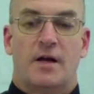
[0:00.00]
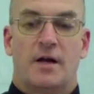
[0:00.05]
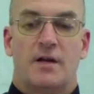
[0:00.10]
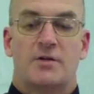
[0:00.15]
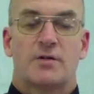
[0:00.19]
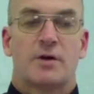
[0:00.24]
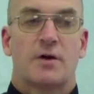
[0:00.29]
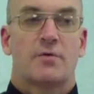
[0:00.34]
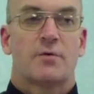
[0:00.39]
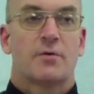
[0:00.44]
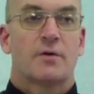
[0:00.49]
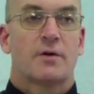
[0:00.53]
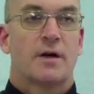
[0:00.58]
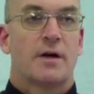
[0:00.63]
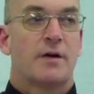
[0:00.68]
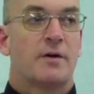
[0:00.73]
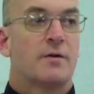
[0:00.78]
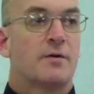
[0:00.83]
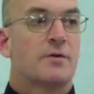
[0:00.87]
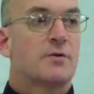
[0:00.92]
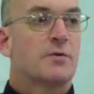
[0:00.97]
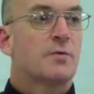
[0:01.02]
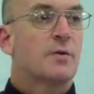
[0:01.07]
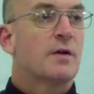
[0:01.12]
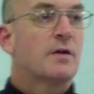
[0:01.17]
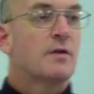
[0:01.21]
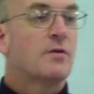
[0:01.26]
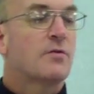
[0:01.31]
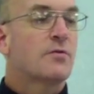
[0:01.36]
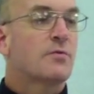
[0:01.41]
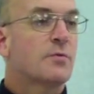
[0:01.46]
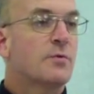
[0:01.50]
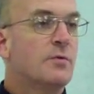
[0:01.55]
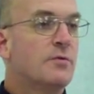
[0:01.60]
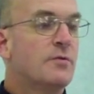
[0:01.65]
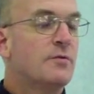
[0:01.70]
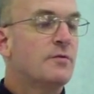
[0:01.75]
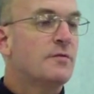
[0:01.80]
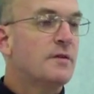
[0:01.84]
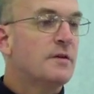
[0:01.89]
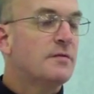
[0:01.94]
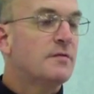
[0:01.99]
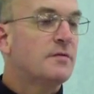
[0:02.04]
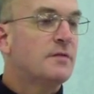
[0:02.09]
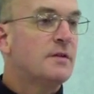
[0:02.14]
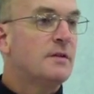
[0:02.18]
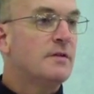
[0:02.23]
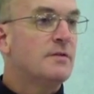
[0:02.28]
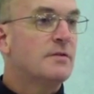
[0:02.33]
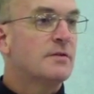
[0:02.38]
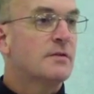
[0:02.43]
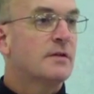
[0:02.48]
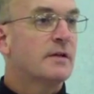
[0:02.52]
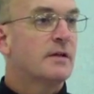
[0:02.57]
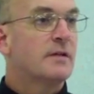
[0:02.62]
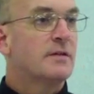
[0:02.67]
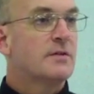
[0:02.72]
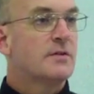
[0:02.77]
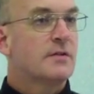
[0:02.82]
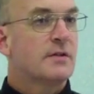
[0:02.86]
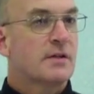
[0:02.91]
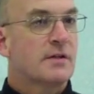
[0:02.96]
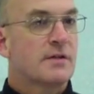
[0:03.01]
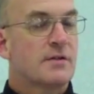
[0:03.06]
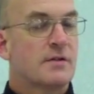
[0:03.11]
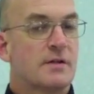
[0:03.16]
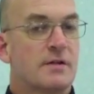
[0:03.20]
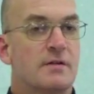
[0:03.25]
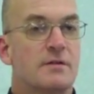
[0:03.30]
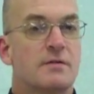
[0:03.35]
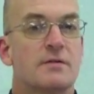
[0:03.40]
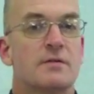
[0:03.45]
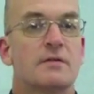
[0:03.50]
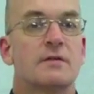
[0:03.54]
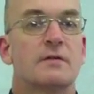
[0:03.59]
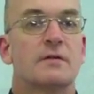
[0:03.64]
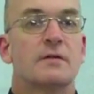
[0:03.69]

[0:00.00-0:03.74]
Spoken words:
His other letters written through the 50s and 60s,